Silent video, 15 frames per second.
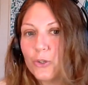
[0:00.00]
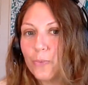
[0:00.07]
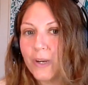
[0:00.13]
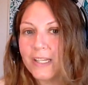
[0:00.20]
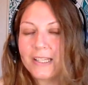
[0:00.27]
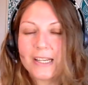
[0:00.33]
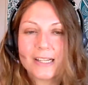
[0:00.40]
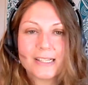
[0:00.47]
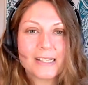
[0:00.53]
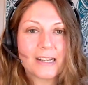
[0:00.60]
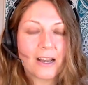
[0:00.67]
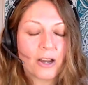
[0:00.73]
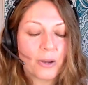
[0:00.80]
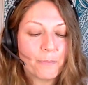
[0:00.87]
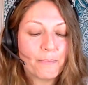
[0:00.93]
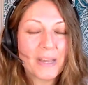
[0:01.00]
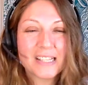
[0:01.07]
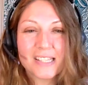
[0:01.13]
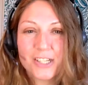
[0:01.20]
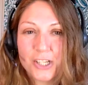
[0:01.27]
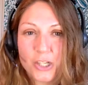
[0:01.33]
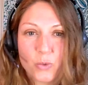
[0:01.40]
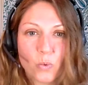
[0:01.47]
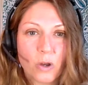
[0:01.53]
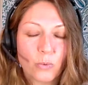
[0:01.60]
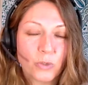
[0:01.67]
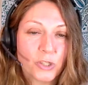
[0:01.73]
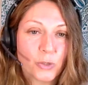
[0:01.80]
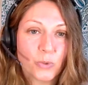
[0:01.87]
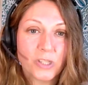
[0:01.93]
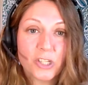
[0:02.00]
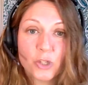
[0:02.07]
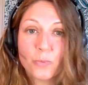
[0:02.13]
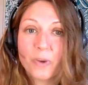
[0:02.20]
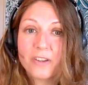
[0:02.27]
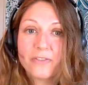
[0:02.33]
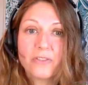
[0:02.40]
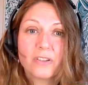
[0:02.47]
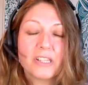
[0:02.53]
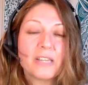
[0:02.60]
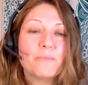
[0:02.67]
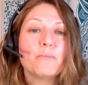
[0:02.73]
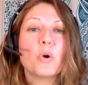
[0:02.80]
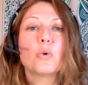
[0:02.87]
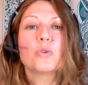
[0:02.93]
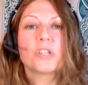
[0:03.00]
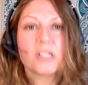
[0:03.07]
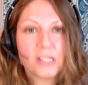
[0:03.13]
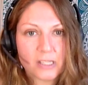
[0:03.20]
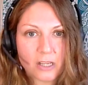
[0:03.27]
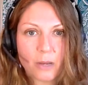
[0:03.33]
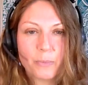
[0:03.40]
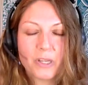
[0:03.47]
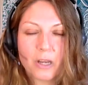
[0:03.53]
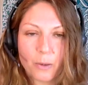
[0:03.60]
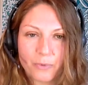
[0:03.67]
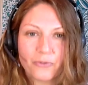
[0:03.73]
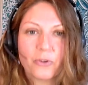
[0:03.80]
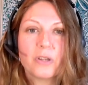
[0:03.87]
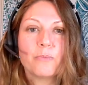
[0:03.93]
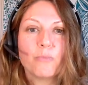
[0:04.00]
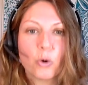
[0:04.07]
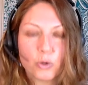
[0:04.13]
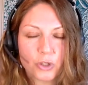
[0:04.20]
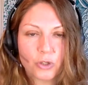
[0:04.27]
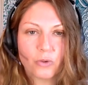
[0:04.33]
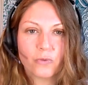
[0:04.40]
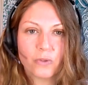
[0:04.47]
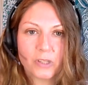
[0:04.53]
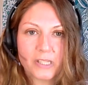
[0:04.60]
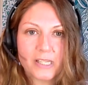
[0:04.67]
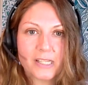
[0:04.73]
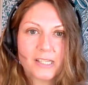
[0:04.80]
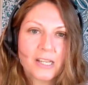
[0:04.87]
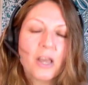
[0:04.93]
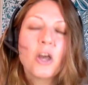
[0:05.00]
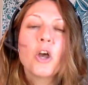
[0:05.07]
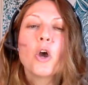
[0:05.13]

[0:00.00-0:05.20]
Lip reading: you might get messages while we're doing this, you might feel emotions coming up for emotional release.